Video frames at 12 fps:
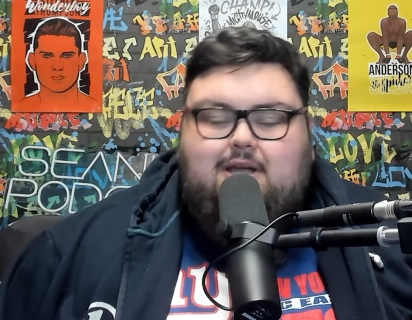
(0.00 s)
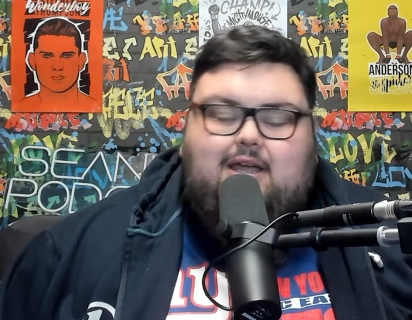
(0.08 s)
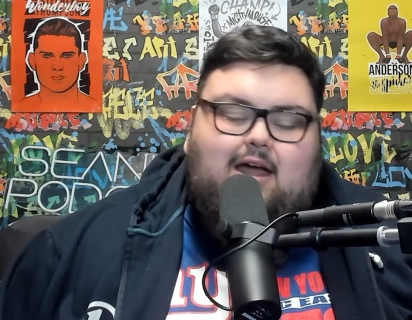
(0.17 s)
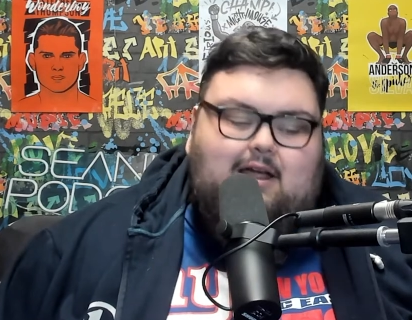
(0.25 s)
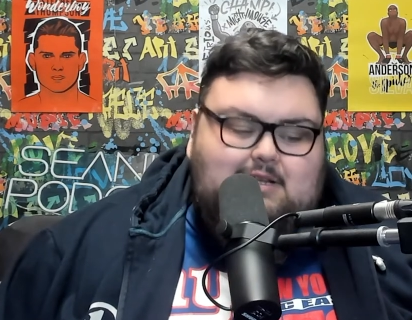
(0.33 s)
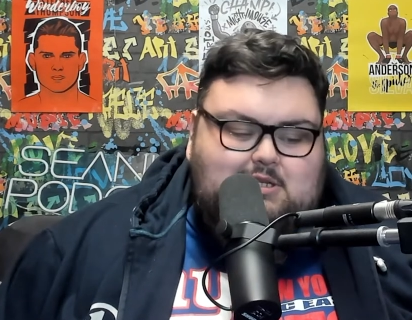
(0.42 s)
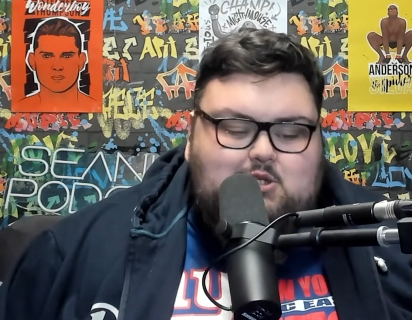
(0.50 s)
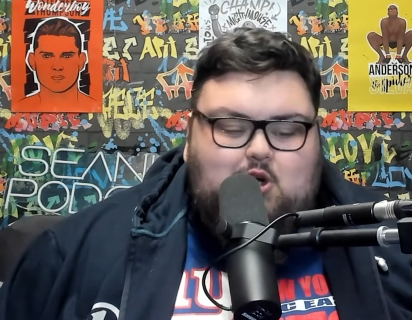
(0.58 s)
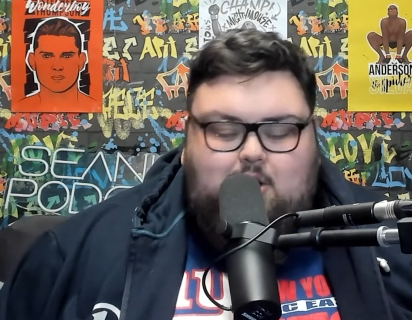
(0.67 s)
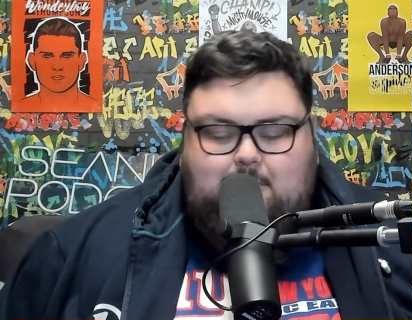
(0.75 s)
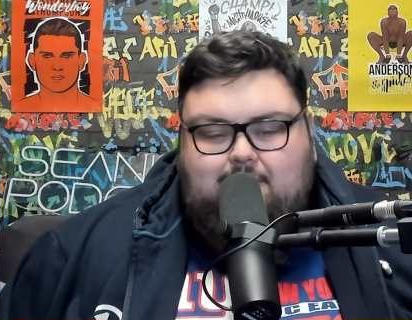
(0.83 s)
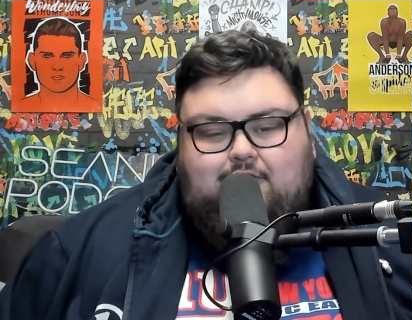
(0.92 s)
Speaker 1: we're thinking, ah, this is
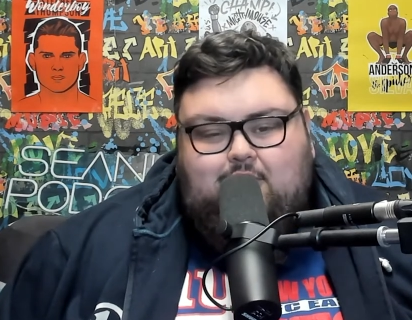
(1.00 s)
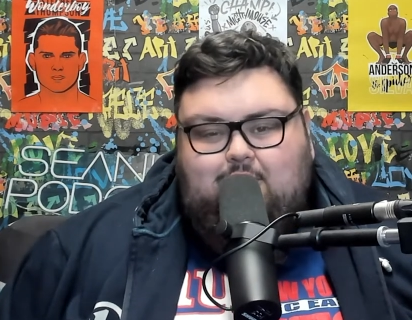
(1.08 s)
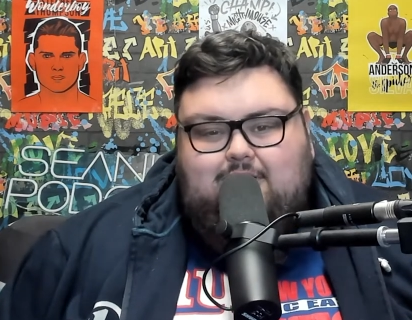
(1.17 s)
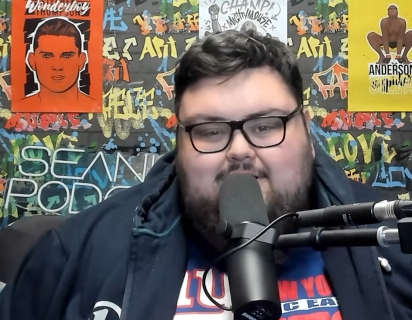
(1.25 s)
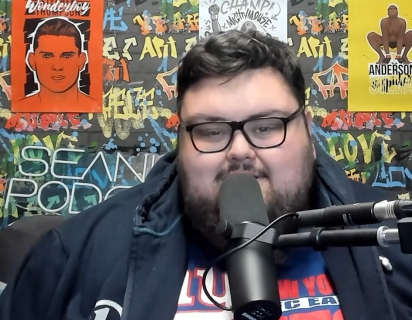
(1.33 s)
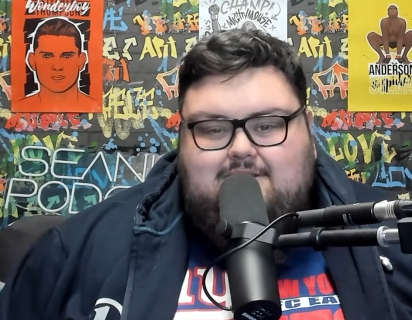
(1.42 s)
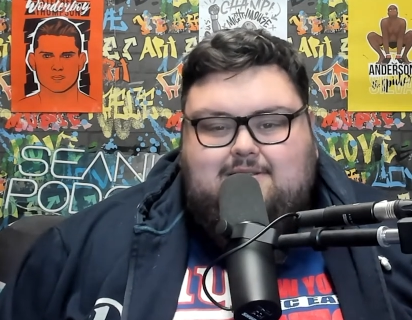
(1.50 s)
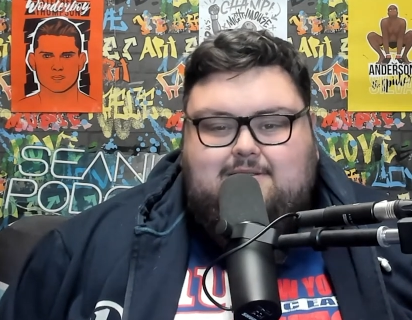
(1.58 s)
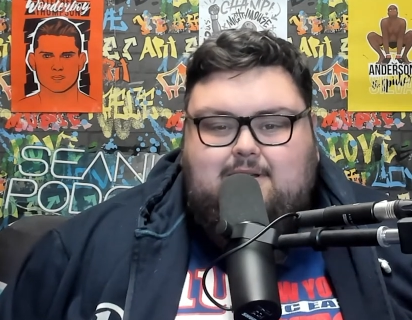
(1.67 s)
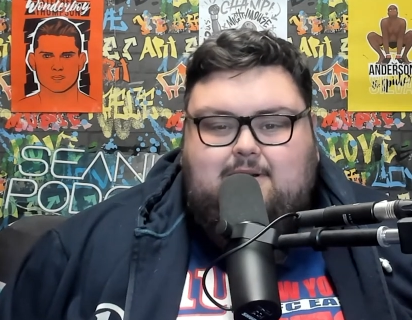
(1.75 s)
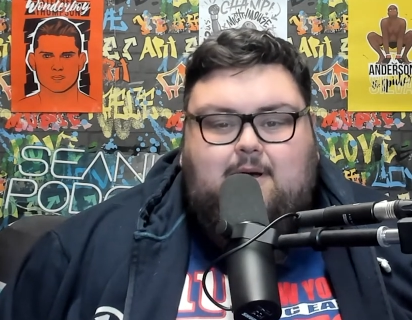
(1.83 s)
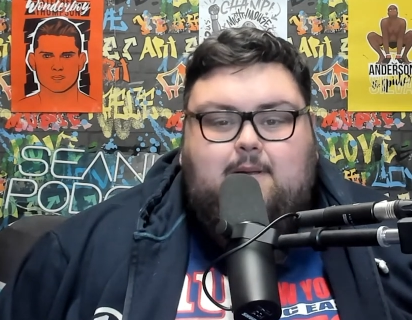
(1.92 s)
going to be fun. It's,
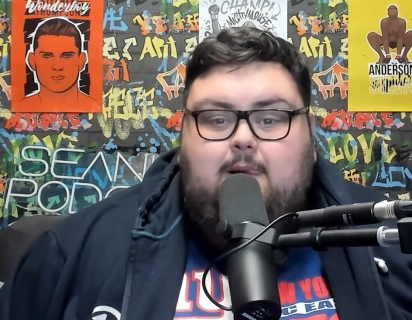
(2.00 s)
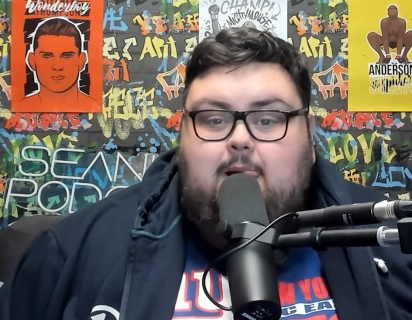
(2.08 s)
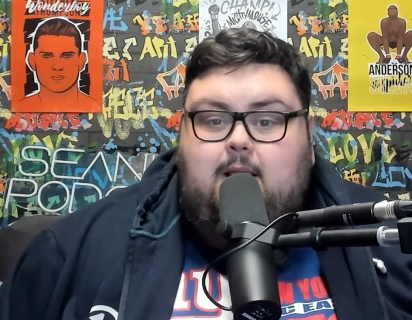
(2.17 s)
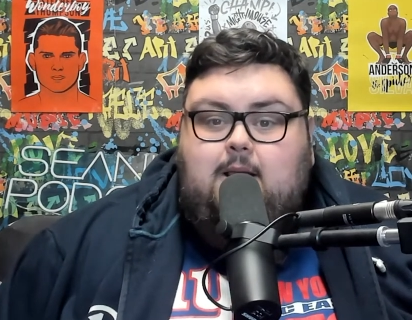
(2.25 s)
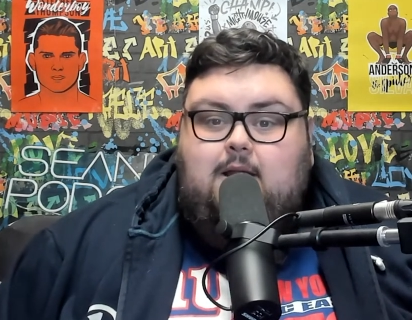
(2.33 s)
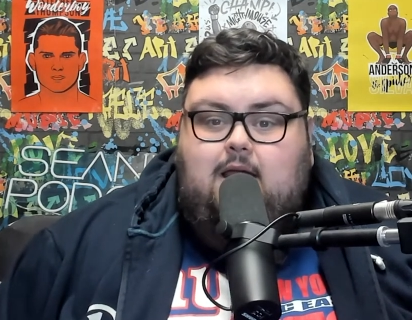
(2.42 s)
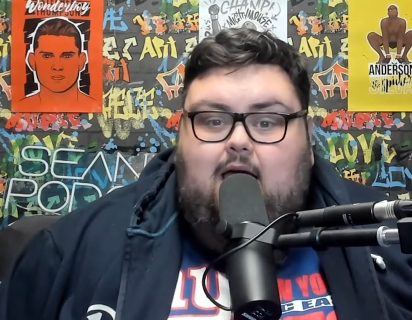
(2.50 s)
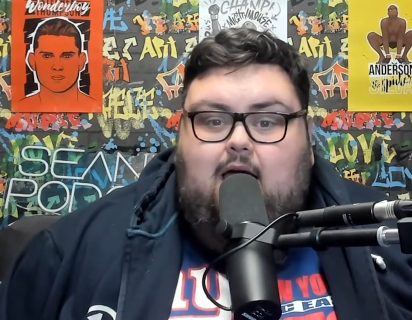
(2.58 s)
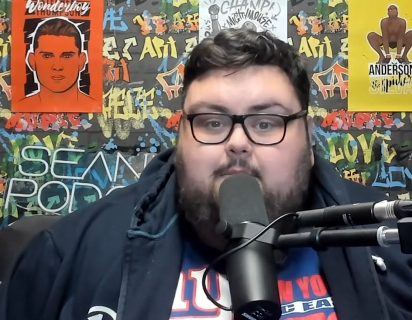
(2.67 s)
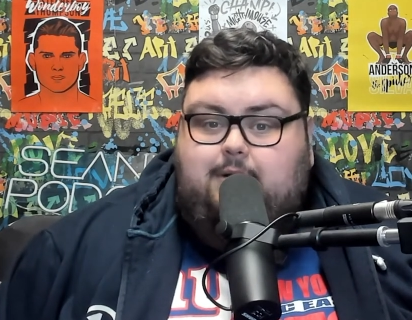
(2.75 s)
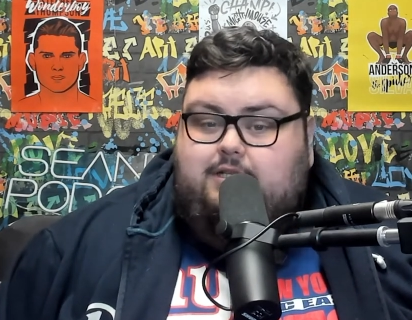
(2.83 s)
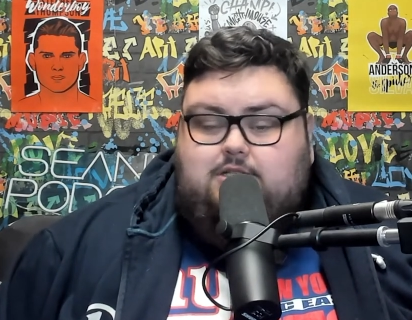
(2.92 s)
you know,
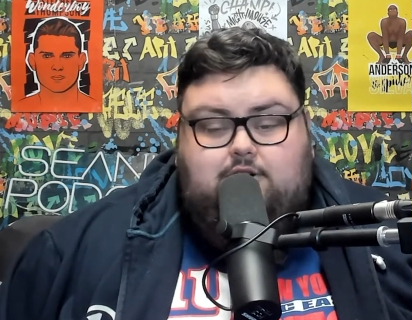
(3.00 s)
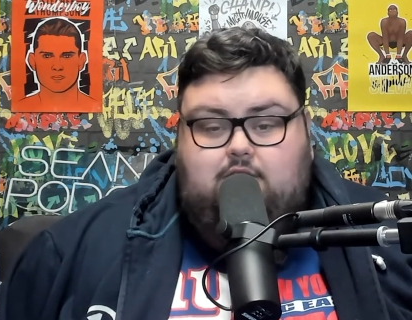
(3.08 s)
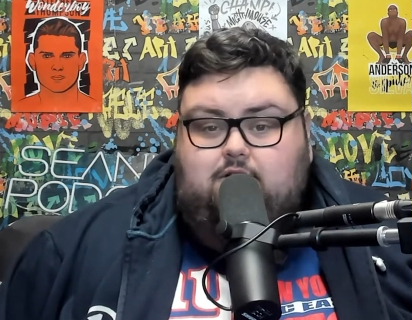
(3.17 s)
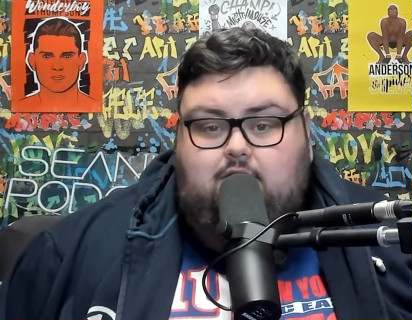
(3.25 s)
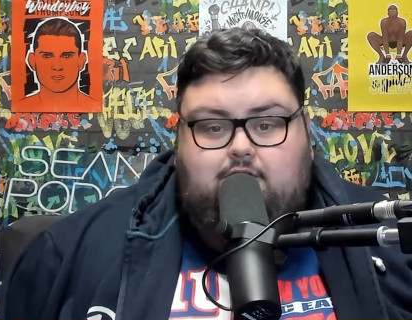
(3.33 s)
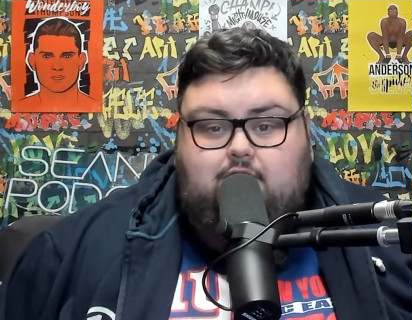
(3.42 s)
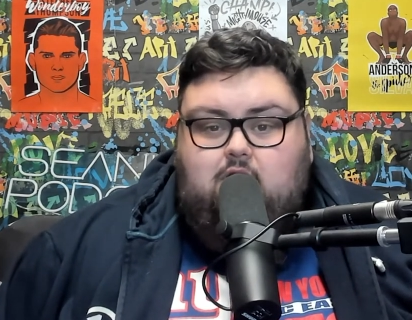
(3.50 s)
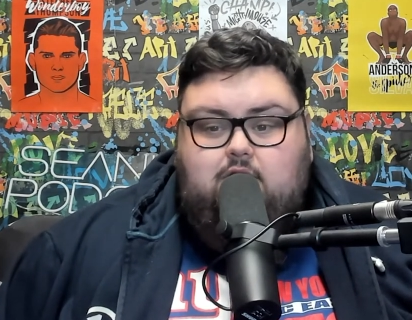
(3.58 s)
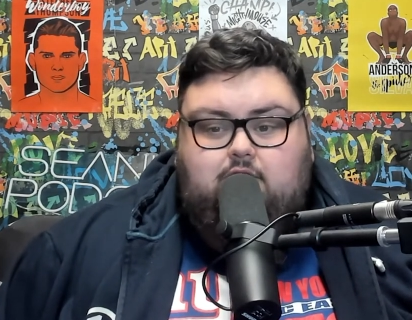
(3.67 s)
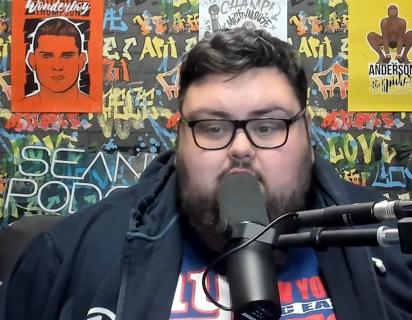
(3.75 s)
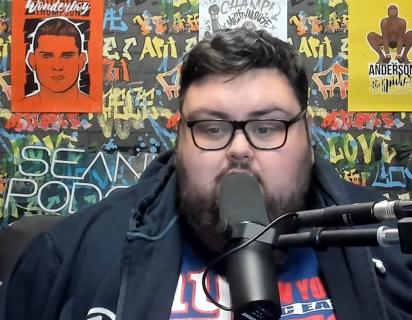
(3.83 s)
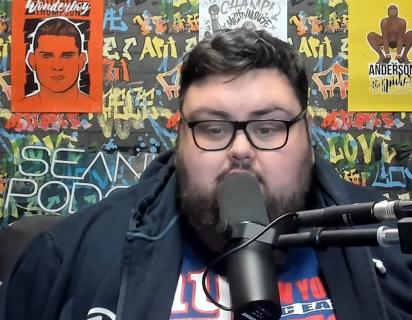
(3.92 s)
but he's turned into a
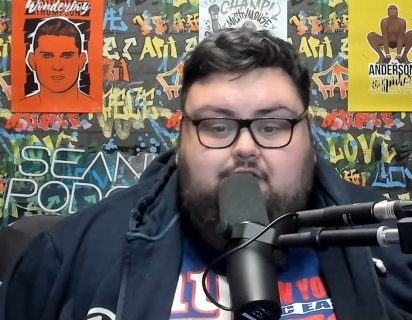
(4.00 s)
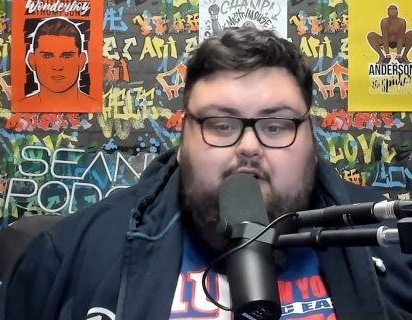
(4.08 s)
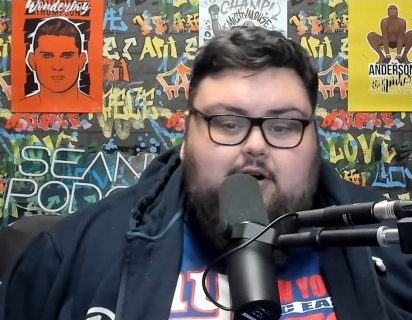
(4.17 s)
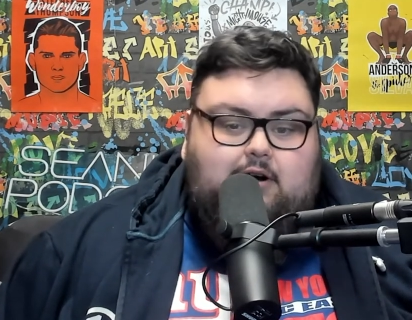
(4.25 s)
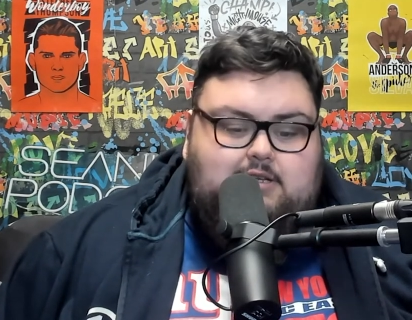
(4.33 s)
very, very good fighter.